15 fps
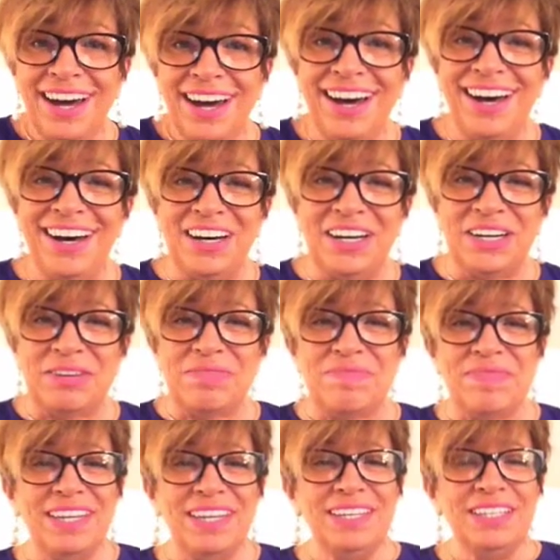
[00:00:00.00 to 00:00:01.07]

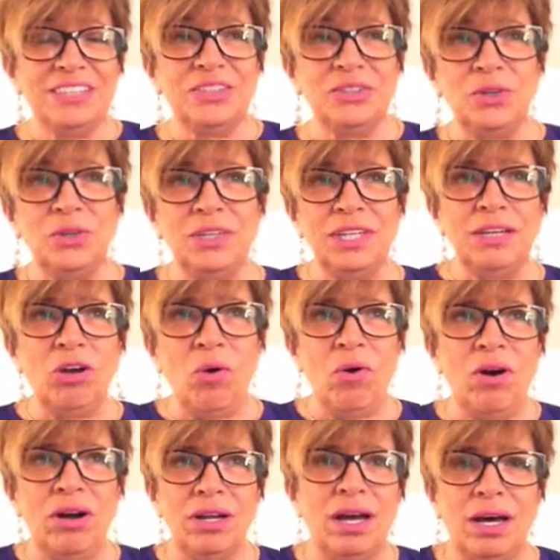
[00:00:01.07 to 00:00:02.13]
Um, so don't get
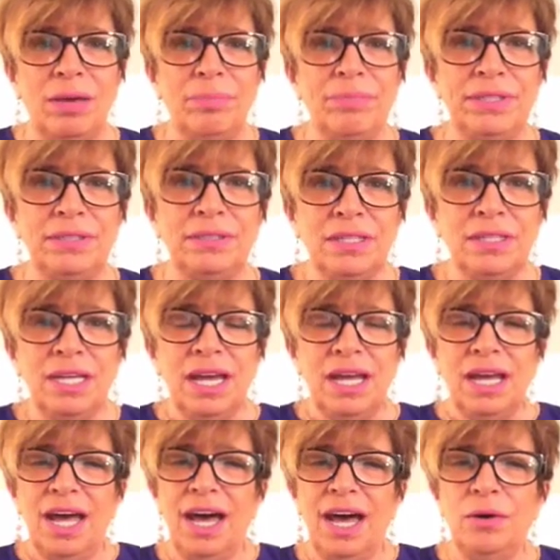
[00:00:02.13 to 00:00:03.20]
caught up in
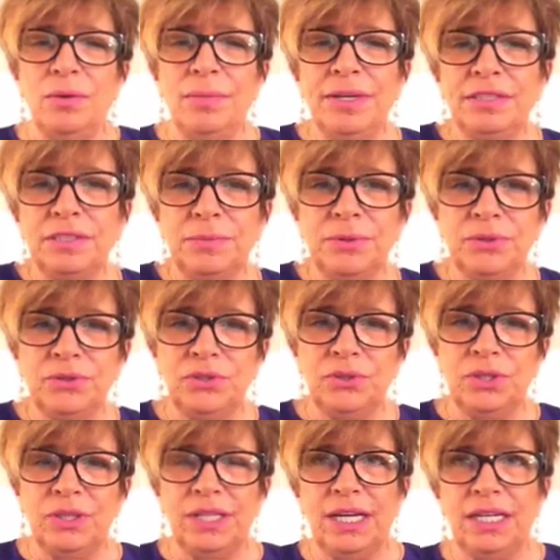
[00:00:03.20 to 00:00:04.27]
how am I supposed to
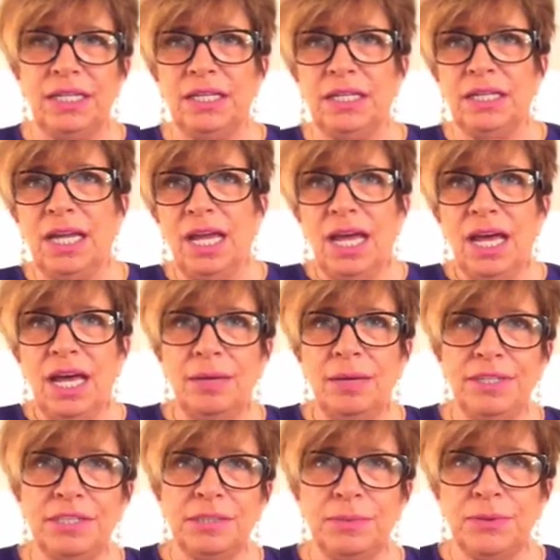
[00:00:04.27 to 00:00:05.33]
do the lighting? How
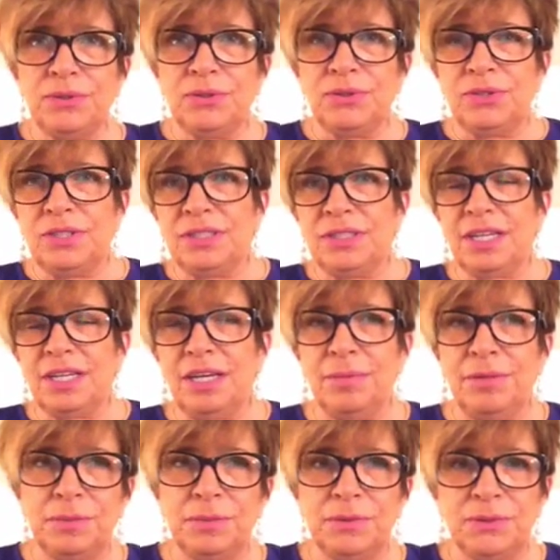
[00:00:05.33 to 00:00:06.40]
am I supposed to do this? How am
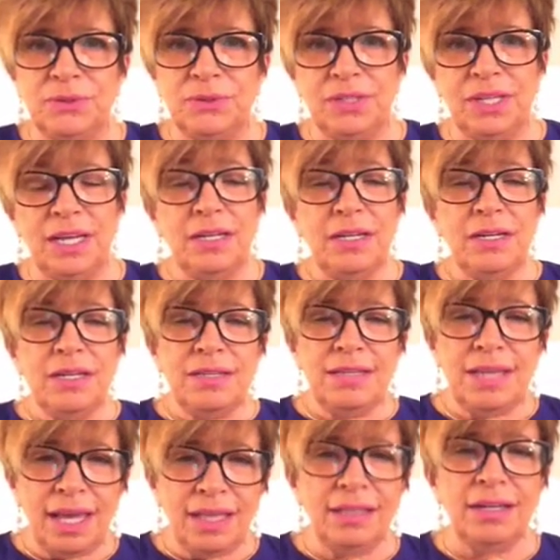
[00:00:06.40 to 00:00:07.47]
I supposed to do that?
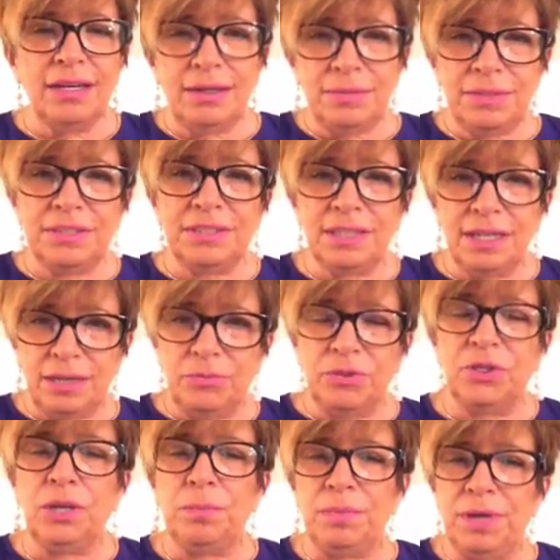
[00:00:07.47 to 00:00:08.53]
That'll come in time.
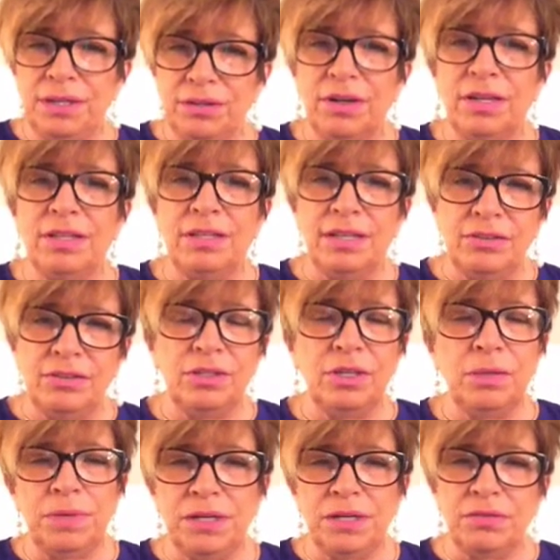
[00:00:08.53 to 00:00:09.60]
You'll get better at that. You'll
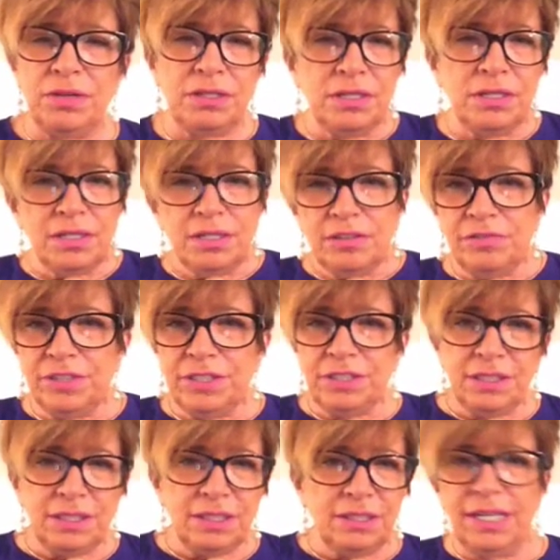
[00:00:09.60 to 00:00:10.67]
get better at
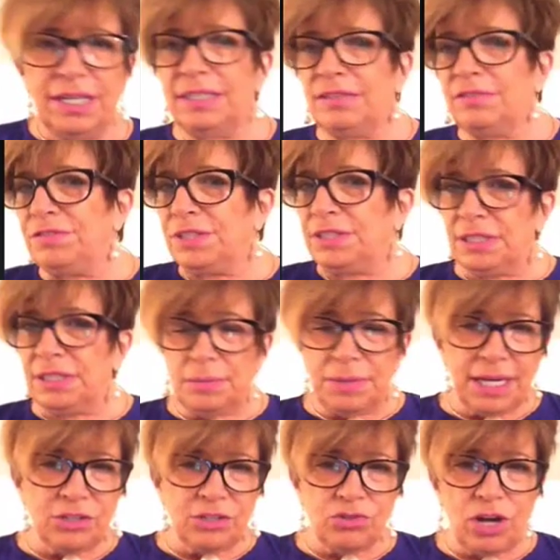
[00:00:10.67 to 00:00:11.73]
fixing the light, fixing the
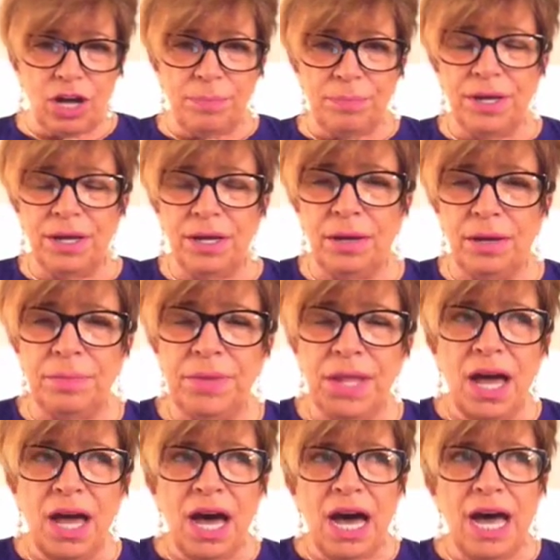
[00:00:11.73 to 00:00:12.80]
backdrop. Um,
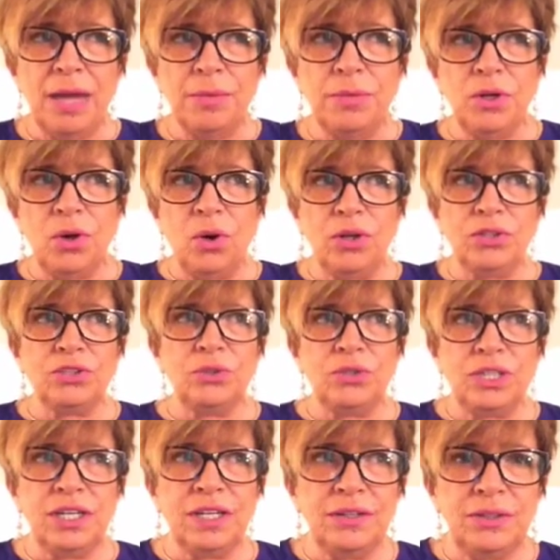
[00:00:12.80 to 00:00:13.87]
I would also
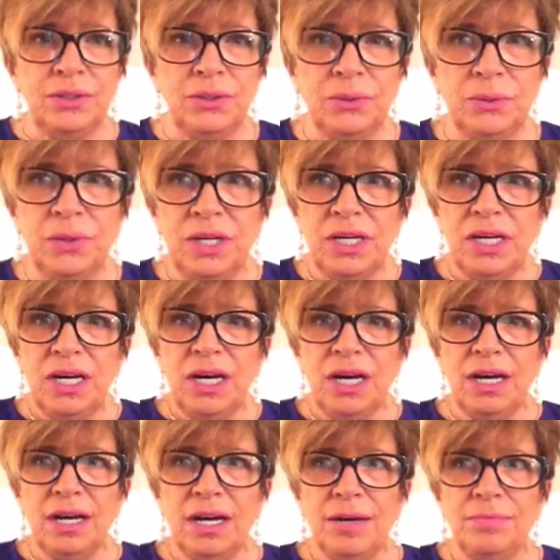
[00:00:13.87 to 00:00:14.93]
tell you
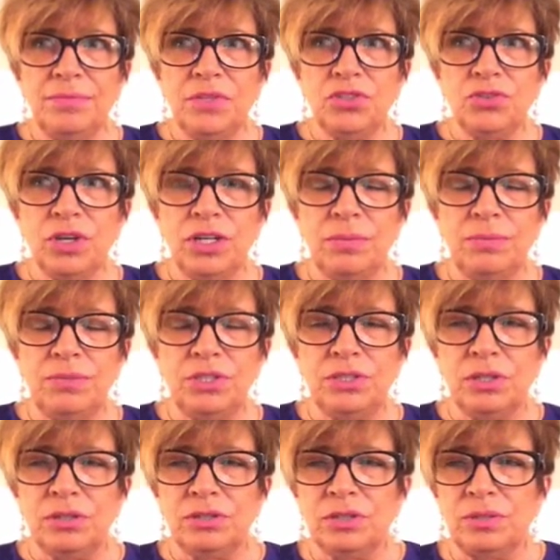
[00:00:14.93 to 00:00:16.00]
um, try to
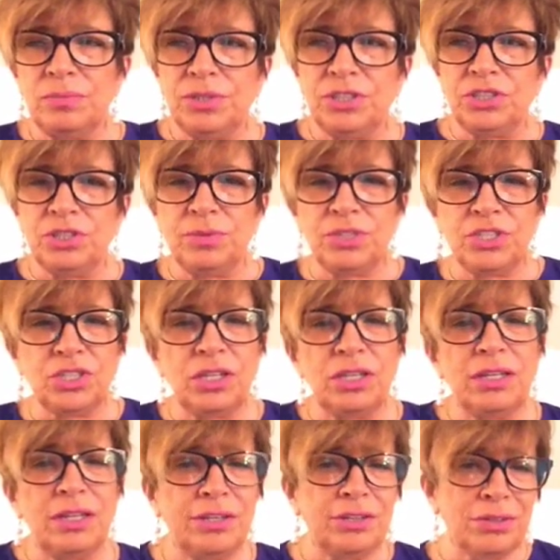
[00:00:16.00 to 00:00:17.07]
don't don't put too much
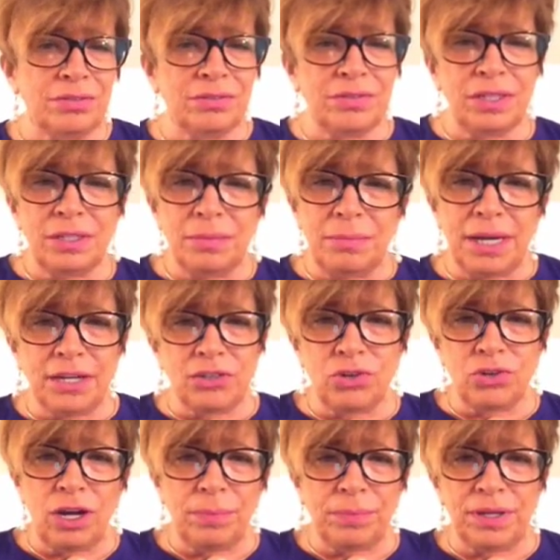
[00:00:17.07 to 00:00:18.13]
clutter in the
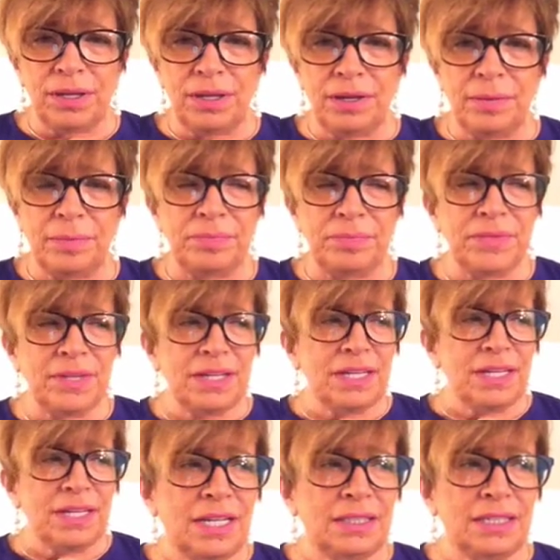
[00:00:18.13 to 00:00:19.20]
backdrop. Um,
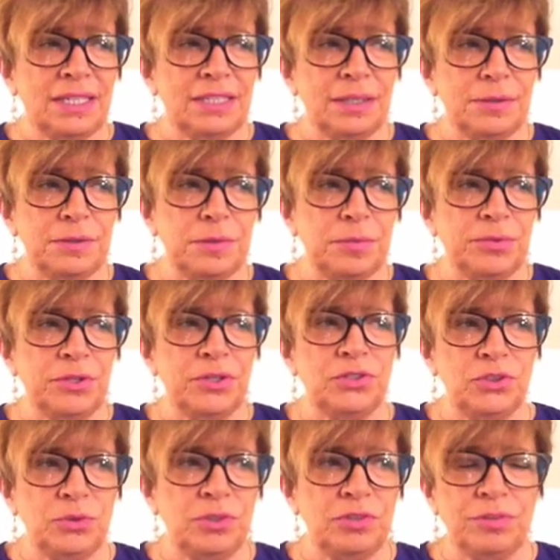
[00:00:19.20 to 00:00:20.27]
a lot of times people are
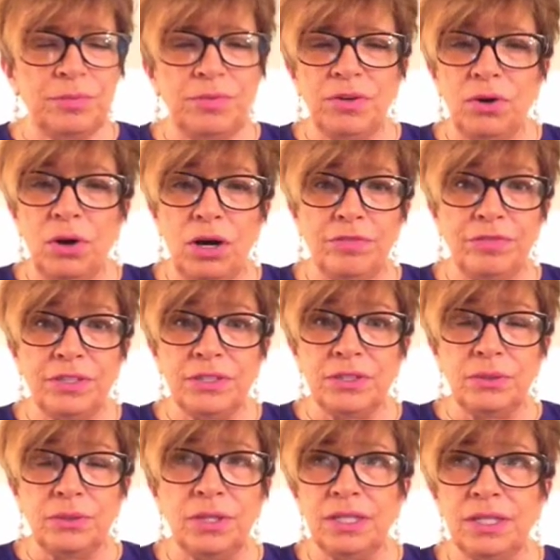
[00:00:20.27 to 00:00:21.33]
doing it from their office
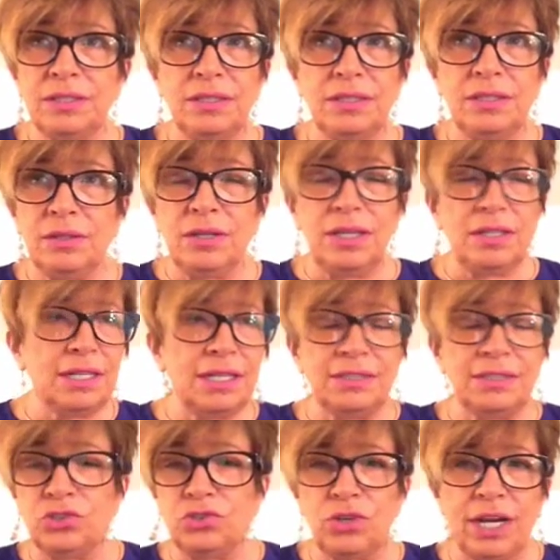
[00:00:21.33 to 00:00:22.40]
and all I you know, and I get
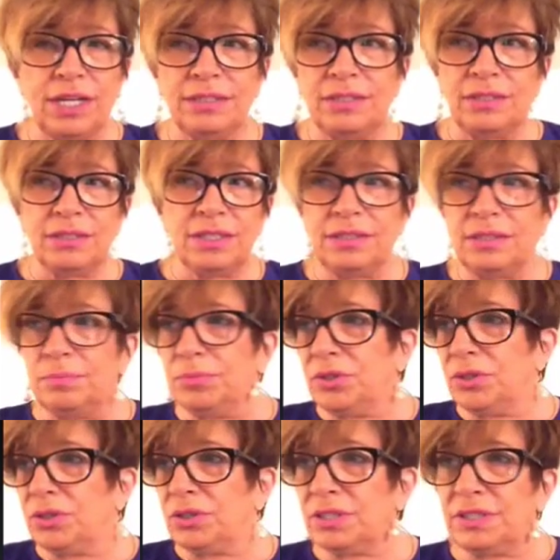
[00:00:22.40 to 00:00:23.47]
distracted because I see
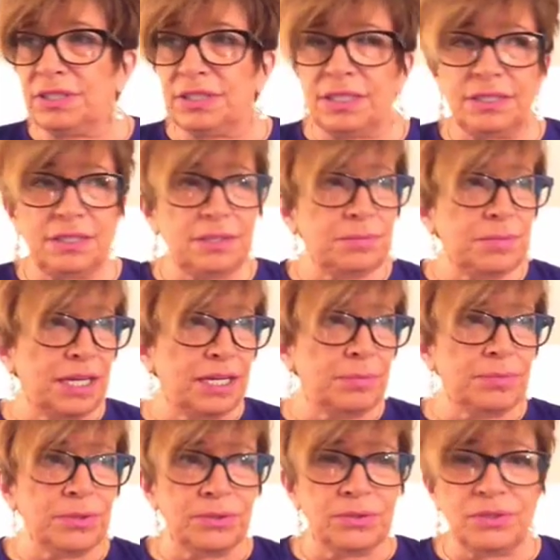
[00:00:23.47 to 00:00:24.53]
books and I see
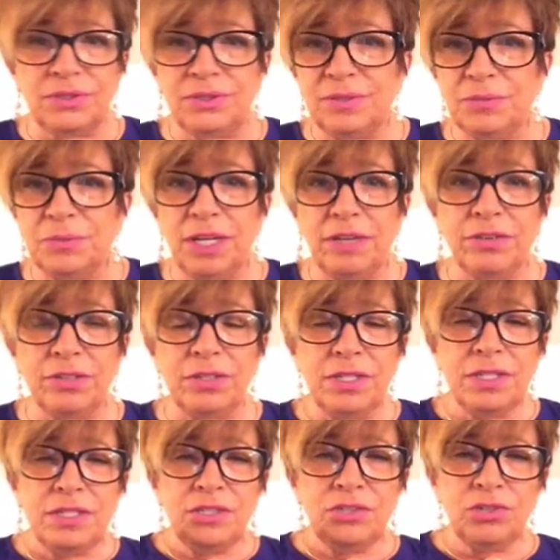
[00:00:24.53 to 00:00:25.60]
papers and whatever.
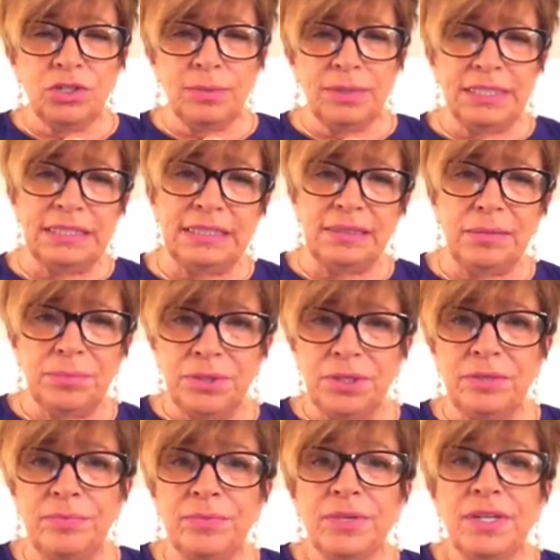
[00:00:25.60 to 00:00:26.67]
Try to make it
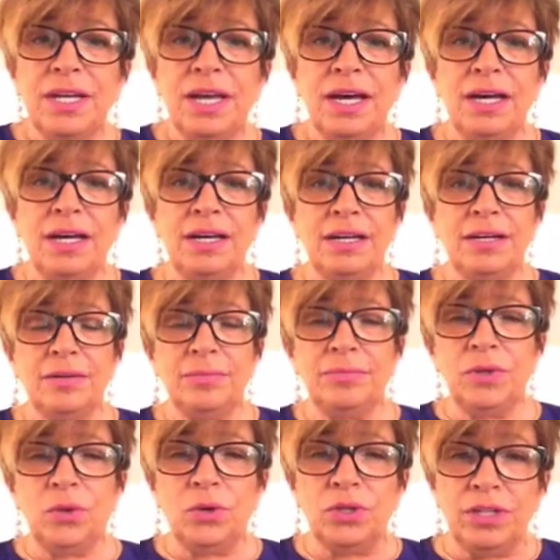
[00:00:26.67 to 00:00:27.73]
simple
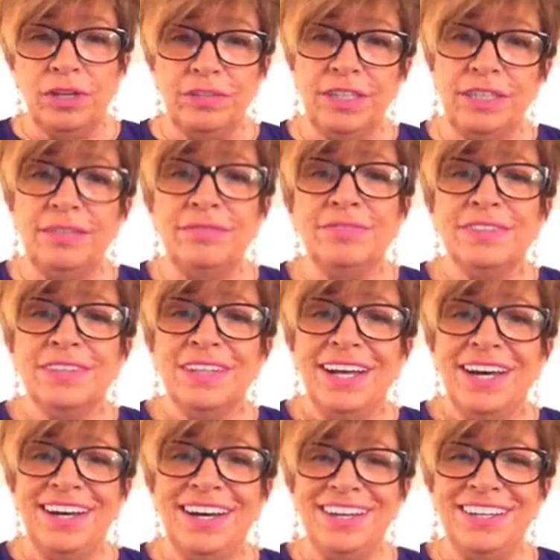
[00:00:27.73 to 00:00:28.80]
um, or lovely,
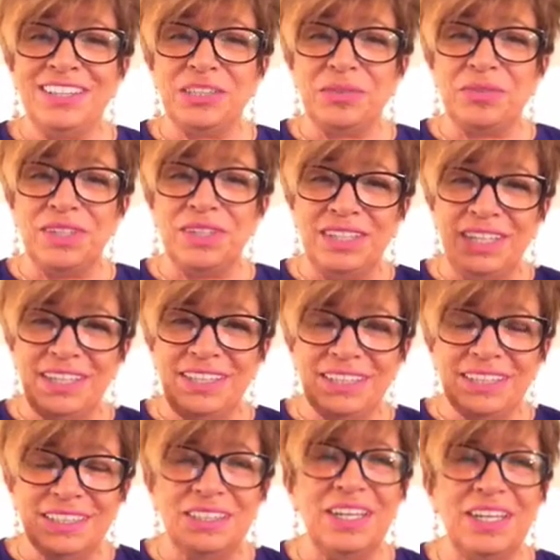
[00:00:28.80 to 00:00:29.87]
uh, something
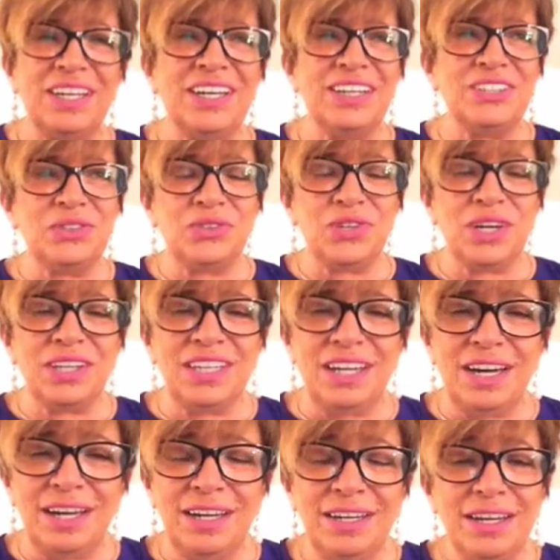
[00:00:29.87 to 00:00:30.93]
nice uh, to attract
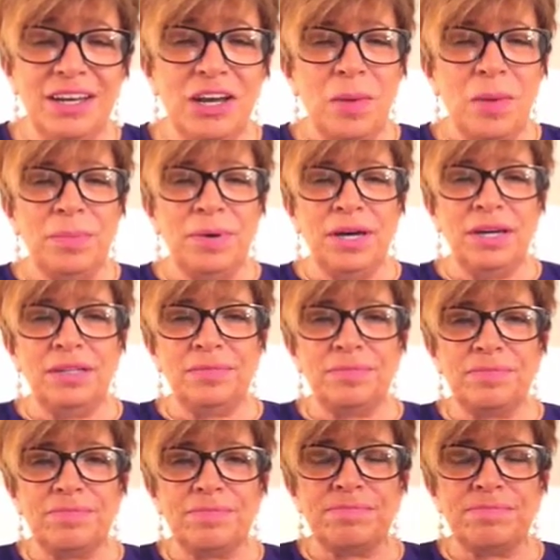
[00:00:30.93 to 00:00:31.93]
the eye, but